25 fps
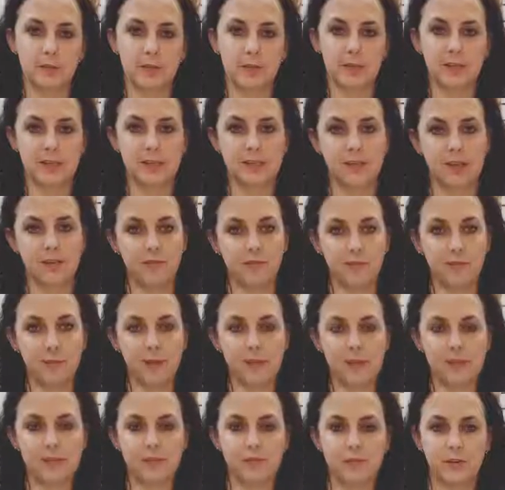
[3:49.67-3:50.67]
because
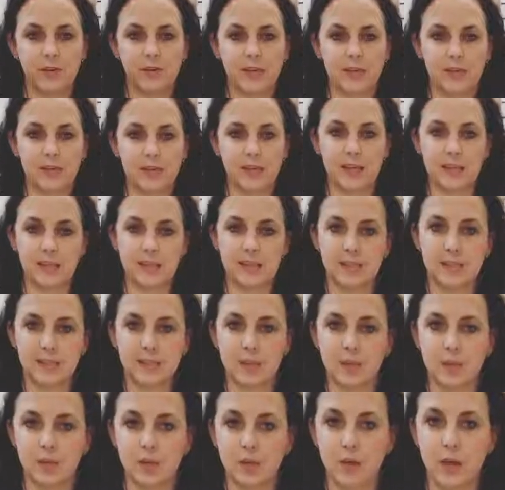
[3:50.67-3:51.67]
everybody's friends like to
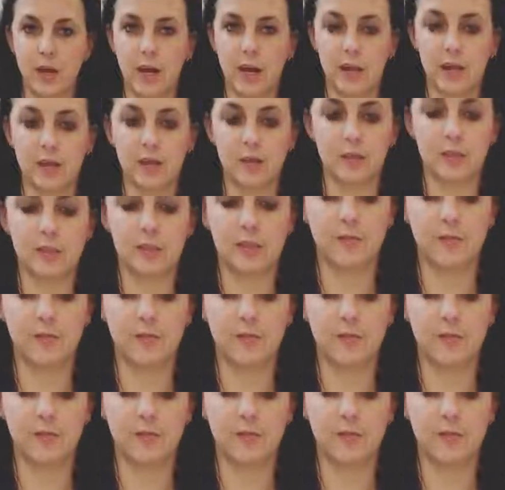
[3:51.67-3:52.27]
tell you how to use